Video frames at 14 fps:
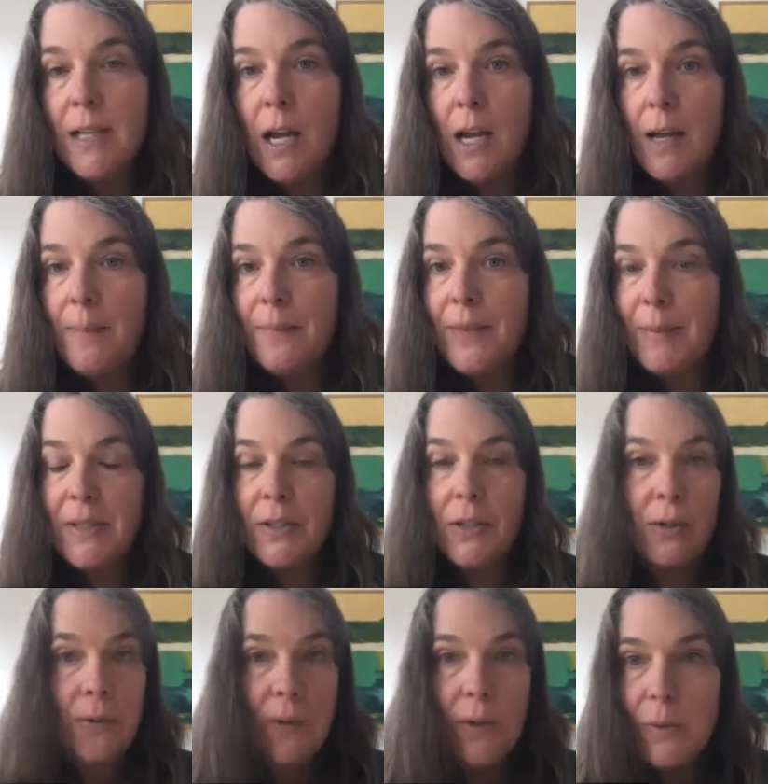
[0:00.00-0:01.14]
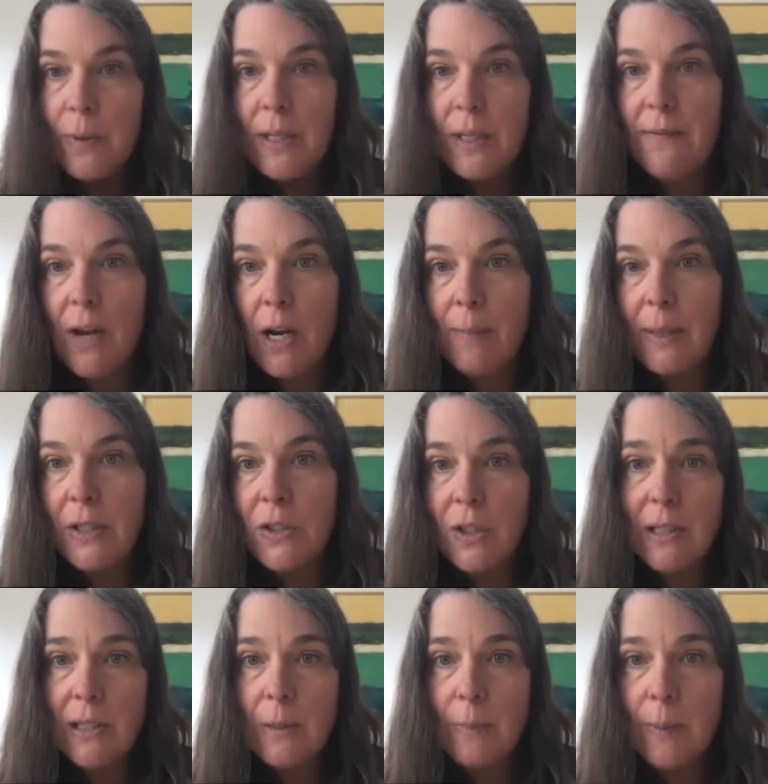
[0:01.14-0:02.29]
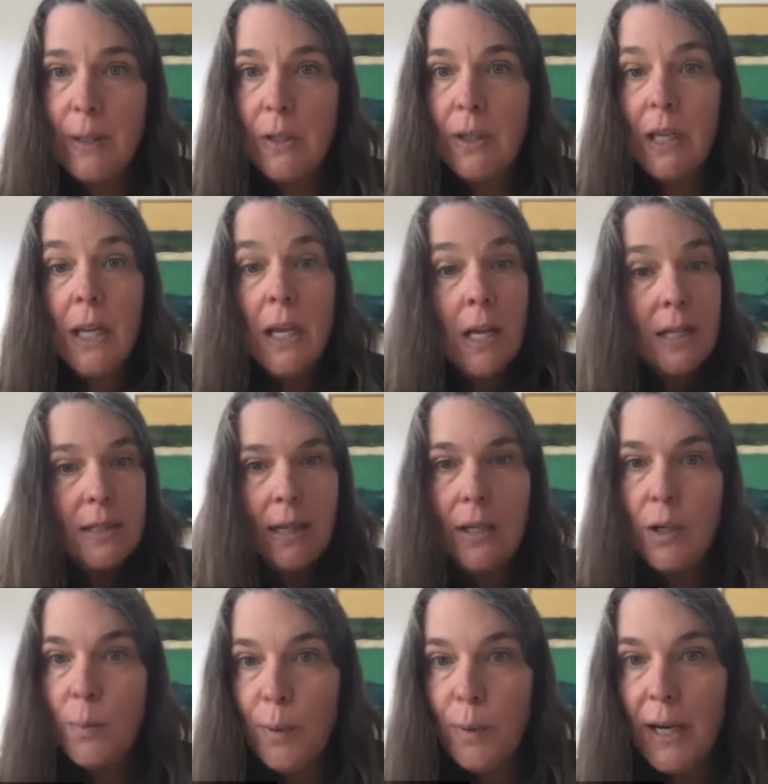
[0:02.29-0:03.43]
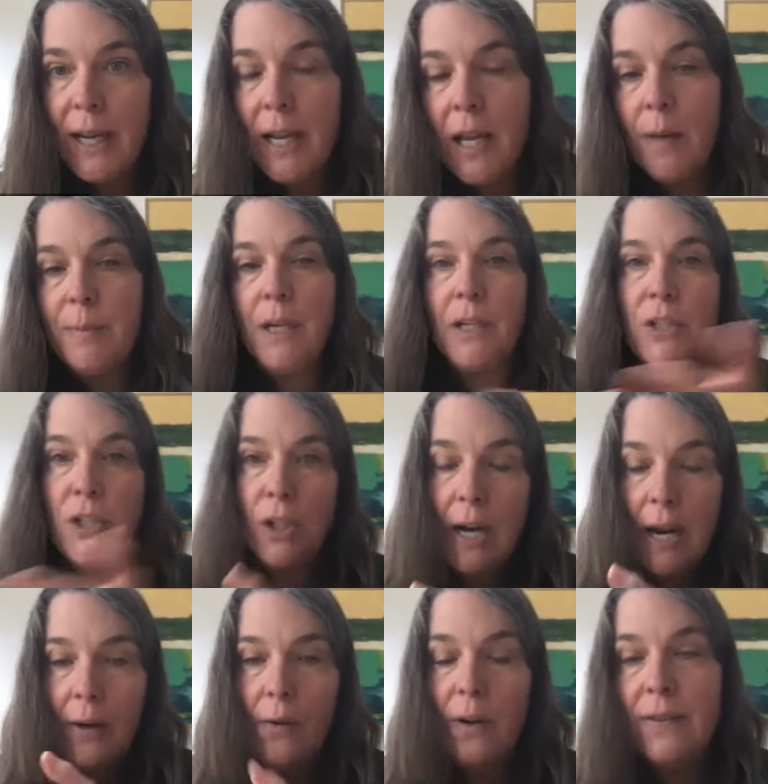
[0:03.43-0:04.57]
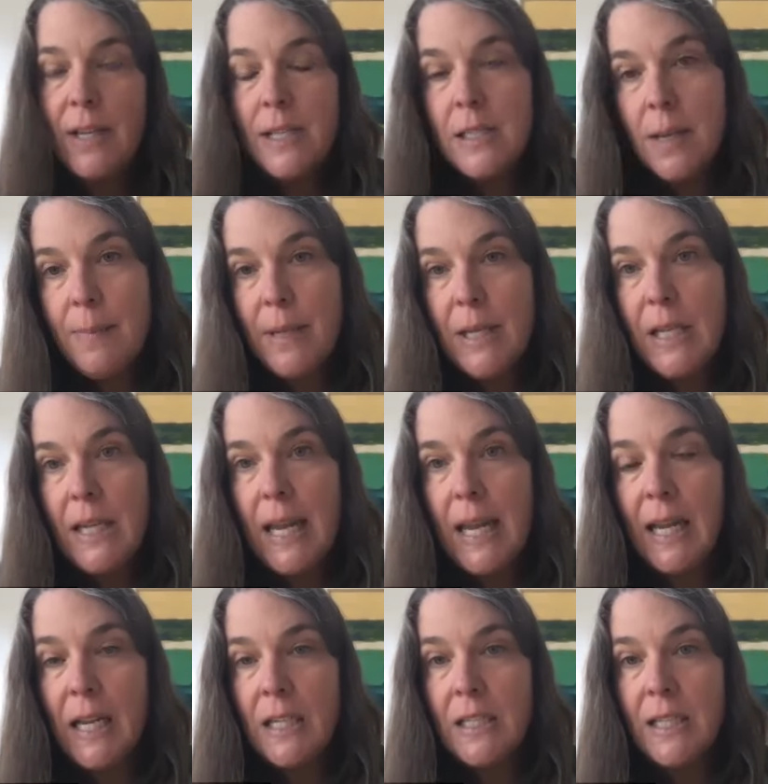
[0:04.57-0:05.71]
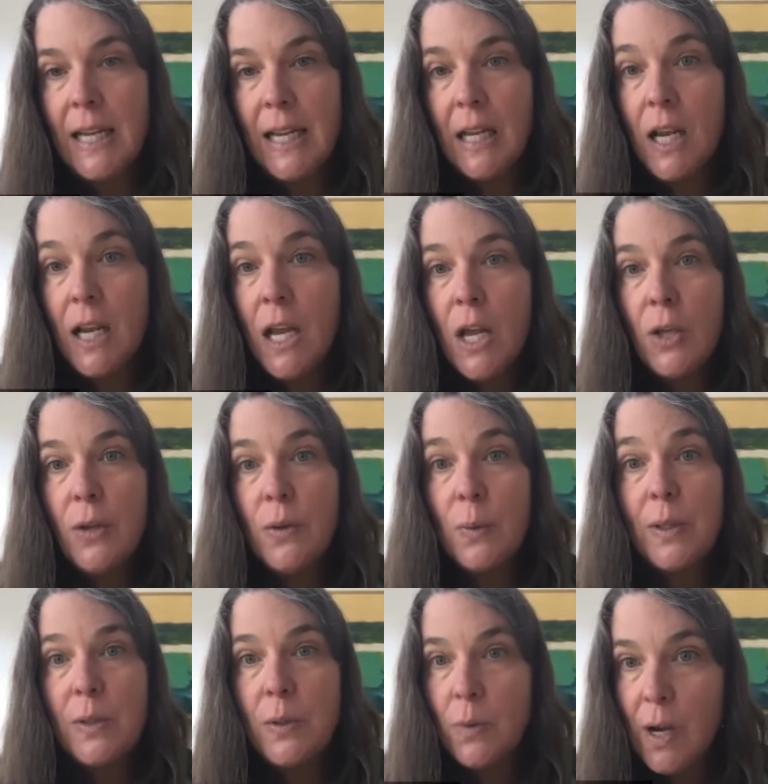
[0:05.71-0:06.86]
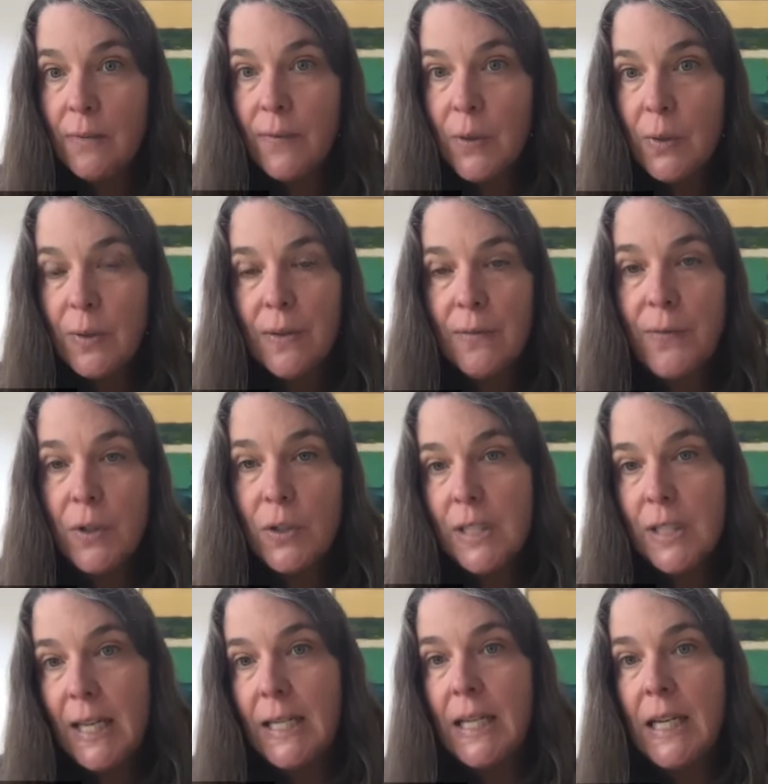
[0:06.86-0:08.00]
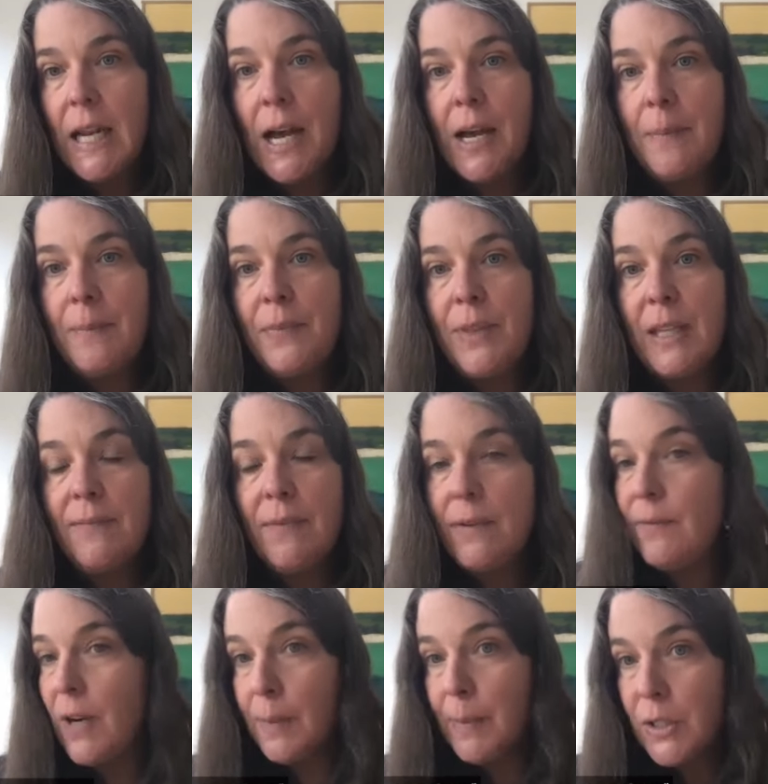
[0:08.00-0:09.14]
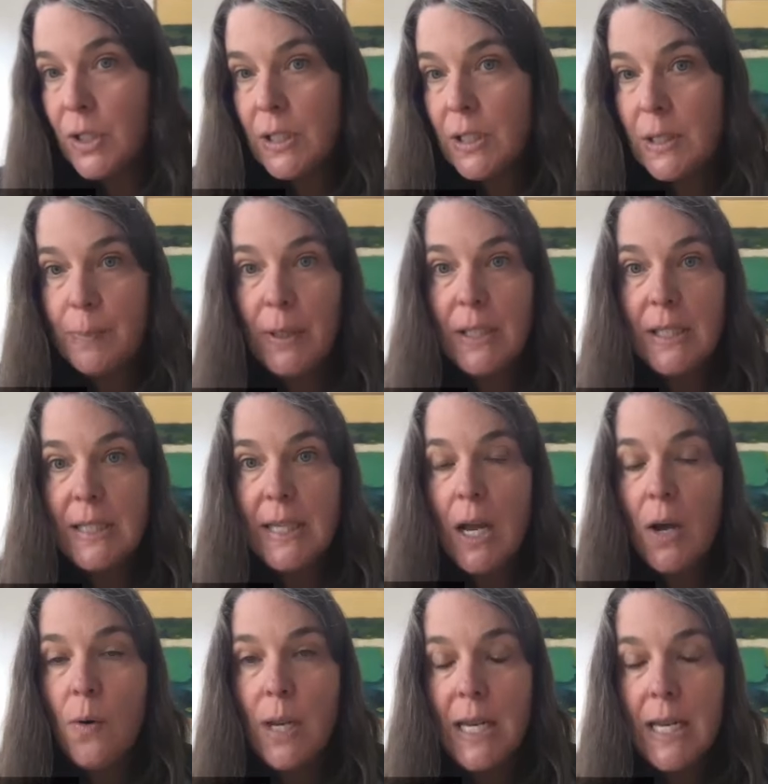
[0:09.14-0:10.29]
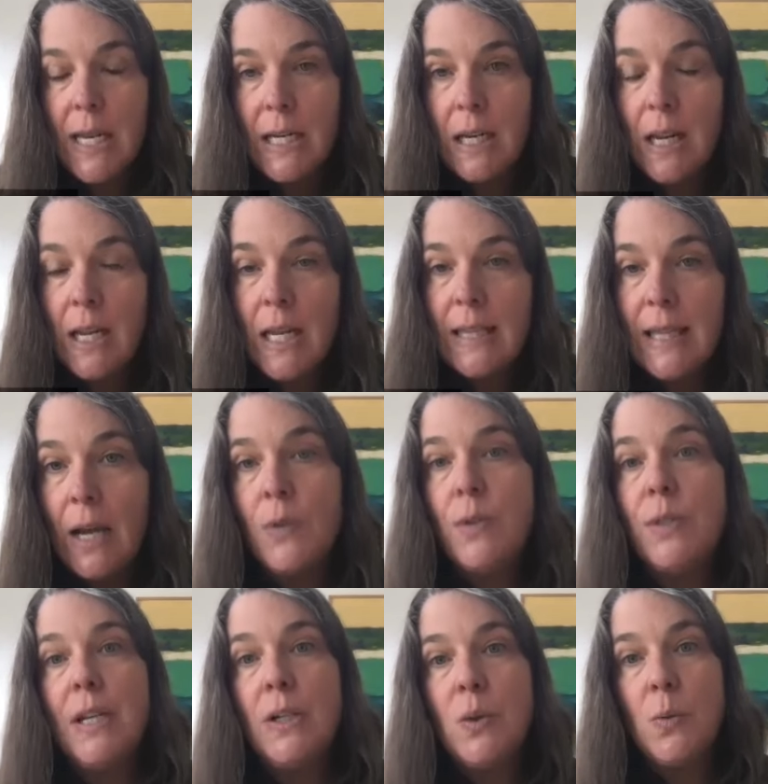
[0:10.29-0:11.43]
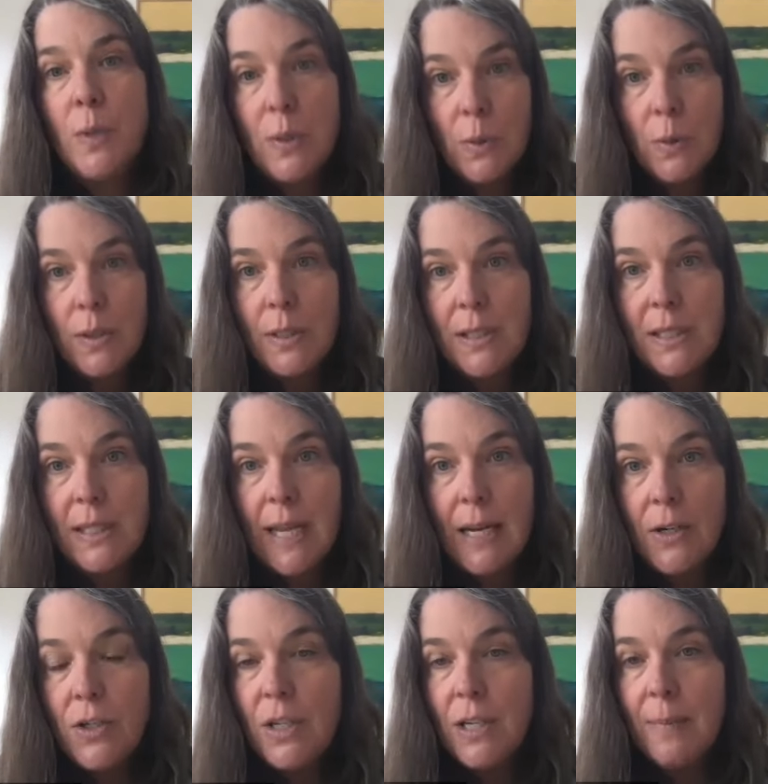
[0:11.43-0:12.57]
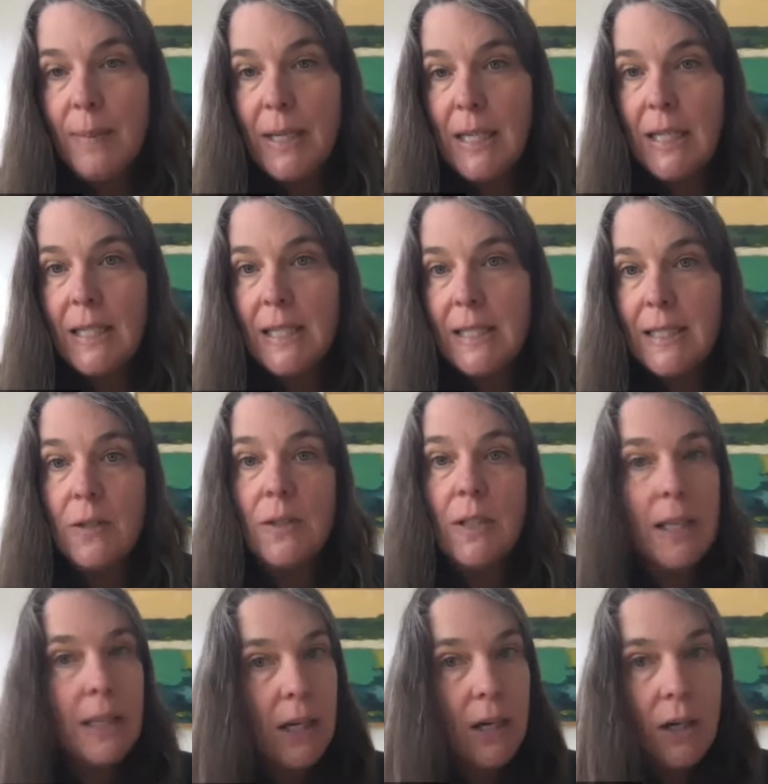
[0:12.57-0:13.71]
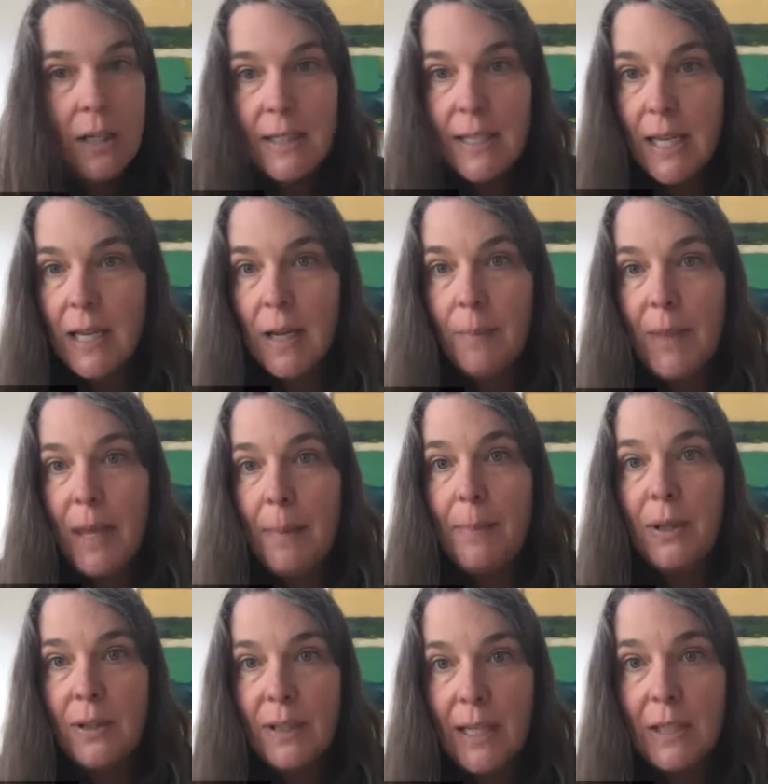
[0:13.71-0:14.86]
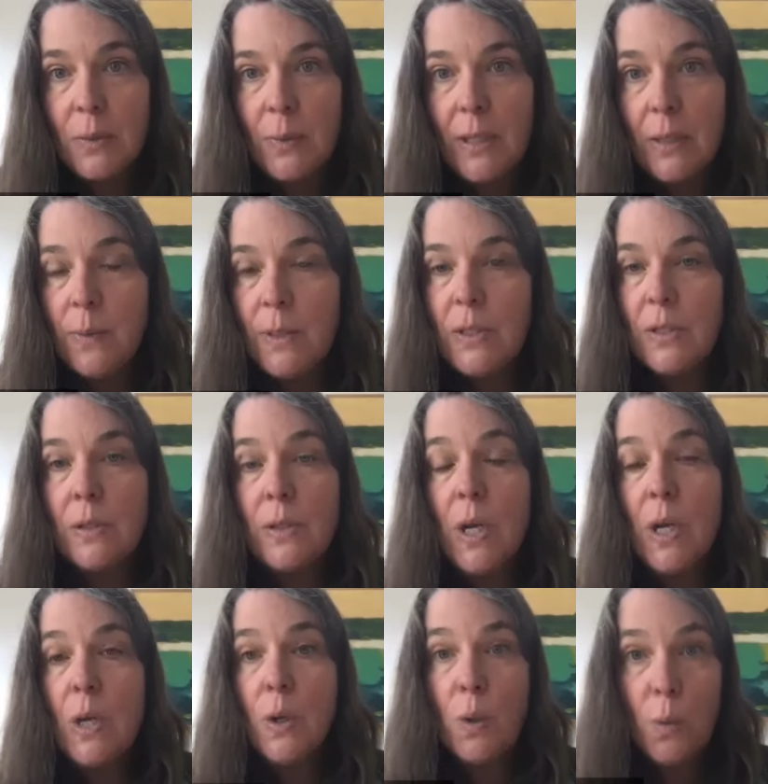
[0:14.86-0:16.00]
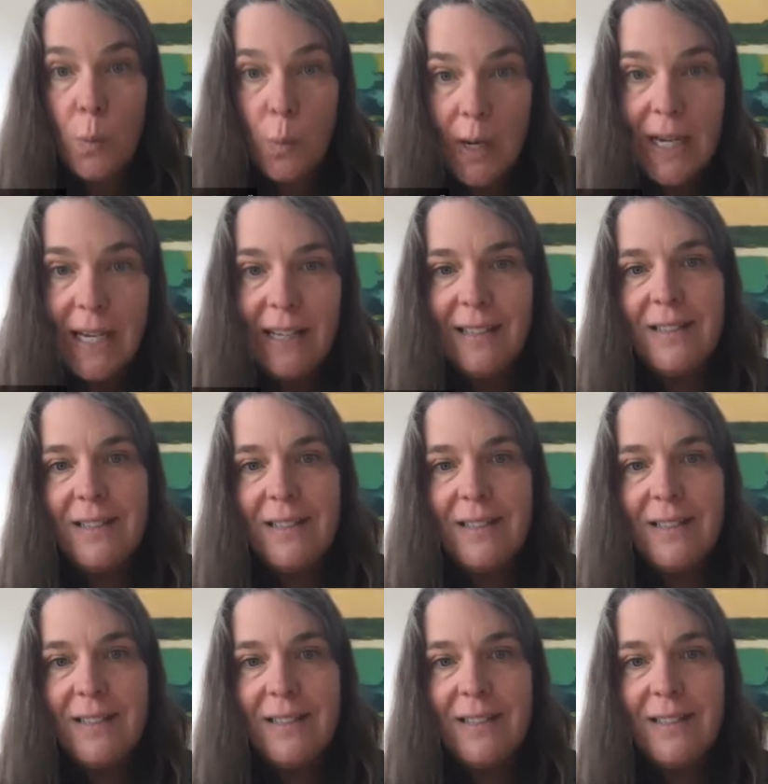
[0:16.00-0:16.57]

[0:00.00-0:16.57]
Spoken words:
Let me start first with the environmental justice bill that Senator Bray helped usher out of his committee, and through a strong vote of the full Senate, the environmental justice bill is now in the House Natural Resources and Energy Committee, and it sounds like they're going to take up that bill next week, which is great.